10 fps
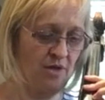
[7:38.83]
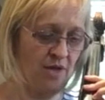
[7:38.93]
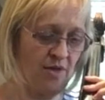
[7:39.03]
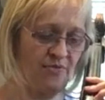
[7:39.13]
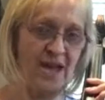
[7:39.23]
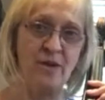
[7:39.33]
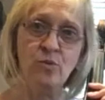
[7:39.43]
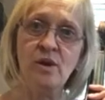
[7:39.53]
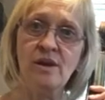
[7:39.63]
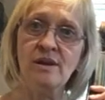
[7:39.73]
And then
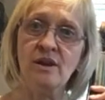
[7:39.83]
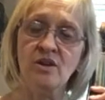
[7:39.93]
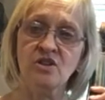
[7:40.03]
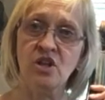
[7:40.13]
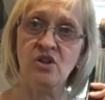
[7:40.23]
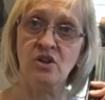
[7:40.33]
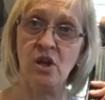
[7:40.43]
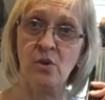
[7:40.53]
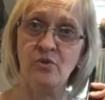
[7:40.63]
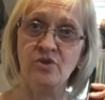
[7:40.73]
we're going to
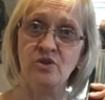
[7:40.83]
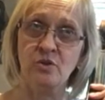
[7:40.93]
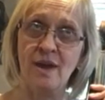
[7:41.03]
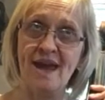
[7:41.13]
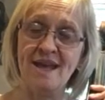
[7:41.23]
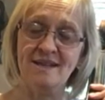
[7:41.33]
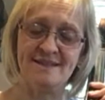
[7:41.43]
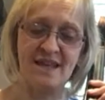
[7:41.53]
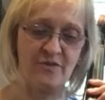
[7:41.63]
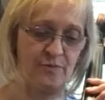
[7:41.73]
go to
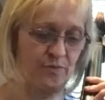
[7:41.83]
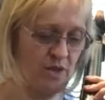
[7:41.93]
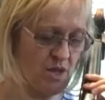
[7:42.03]
A7.